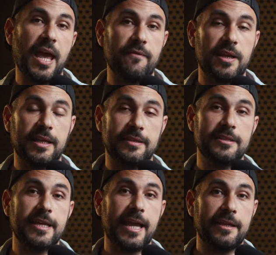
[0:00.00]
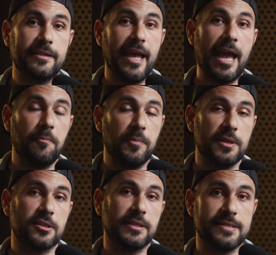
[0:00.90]
having a dedicated app
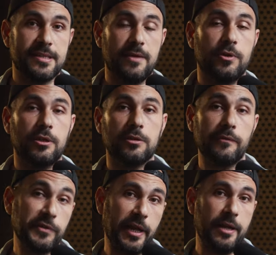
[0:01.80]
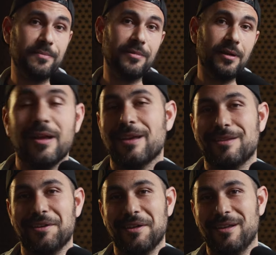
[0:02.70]
is gonna save you a lot of time
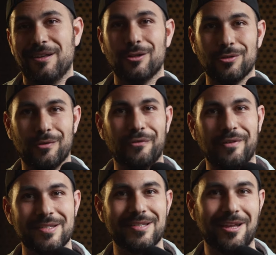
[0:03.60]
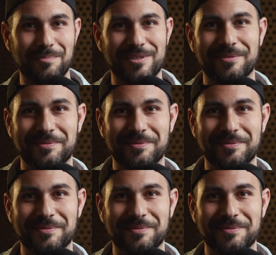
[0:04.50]
and a lot of steps.